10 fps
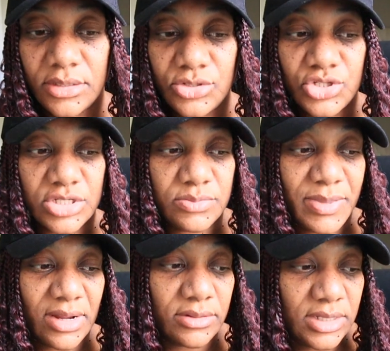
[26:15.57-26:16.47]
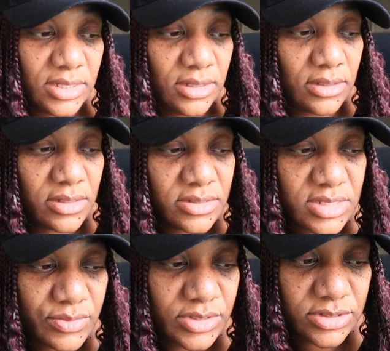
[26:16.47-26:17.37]
Just Barely, is
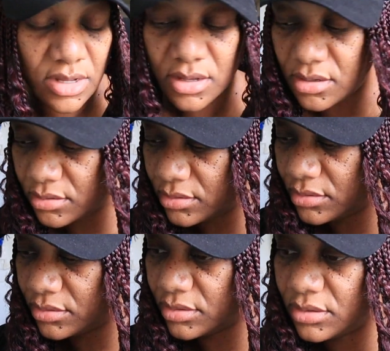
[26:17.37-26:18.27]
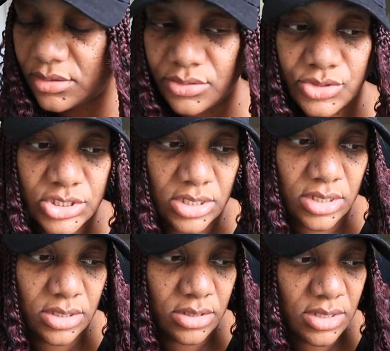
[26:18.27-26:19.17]
that what it's called? The little
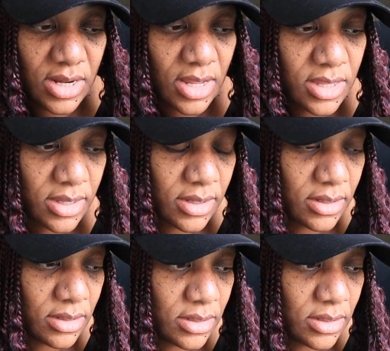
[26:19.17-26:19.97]
chicken that I get